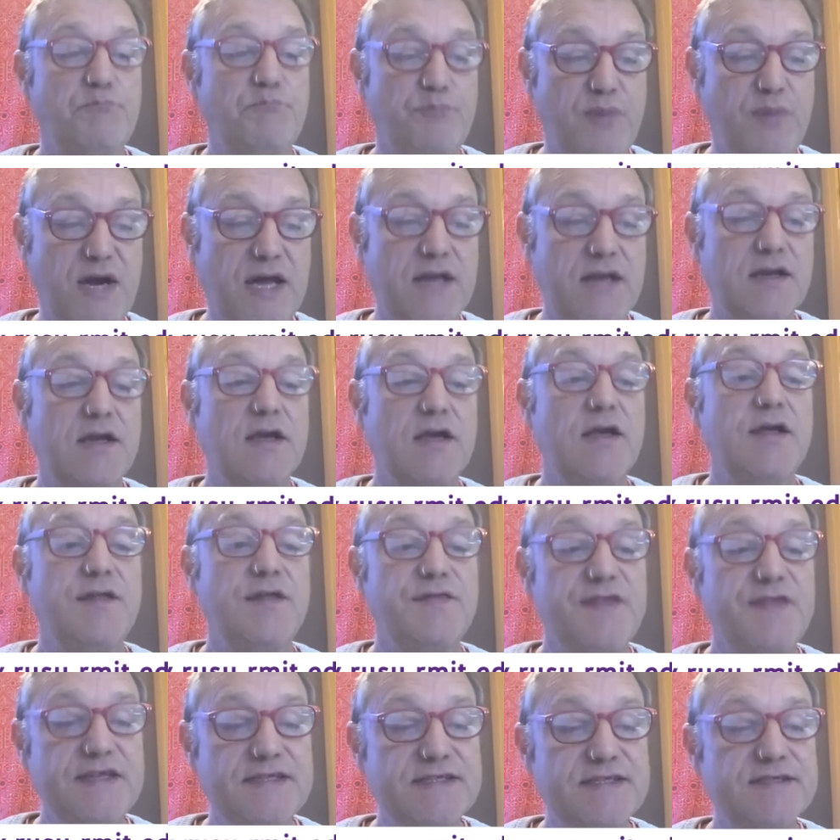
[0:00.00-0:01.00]
but
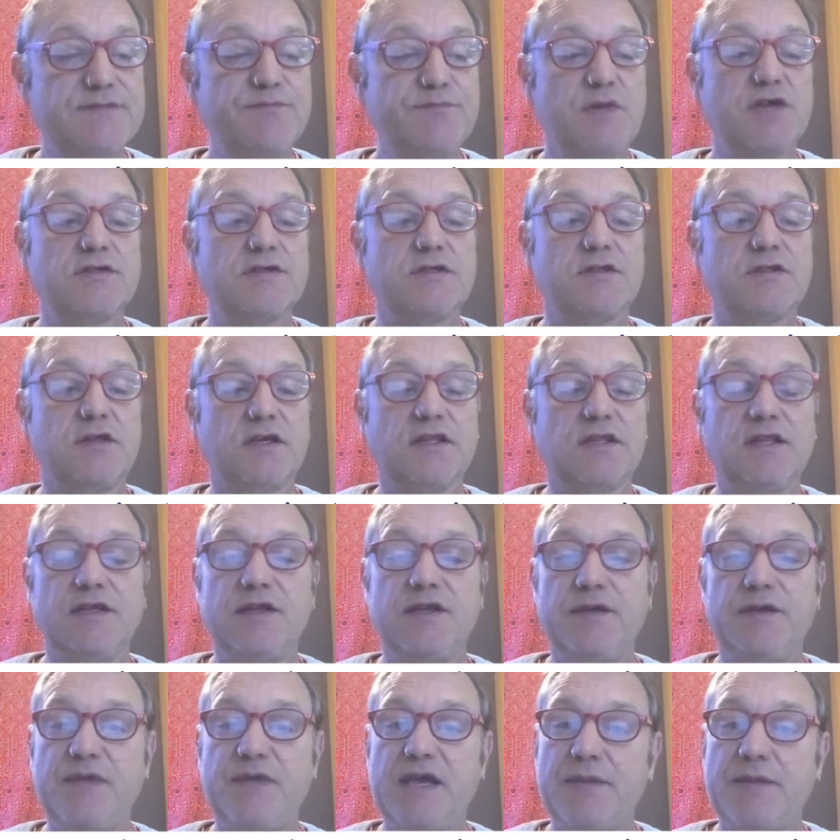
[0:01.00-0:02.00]
this is most likely
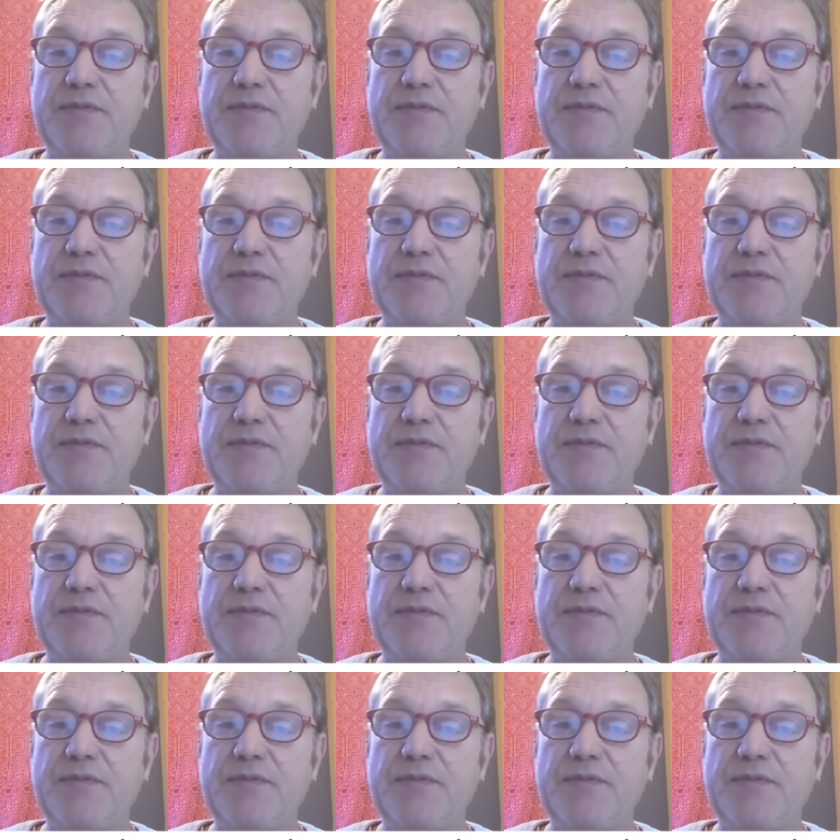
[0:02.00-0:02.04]
to be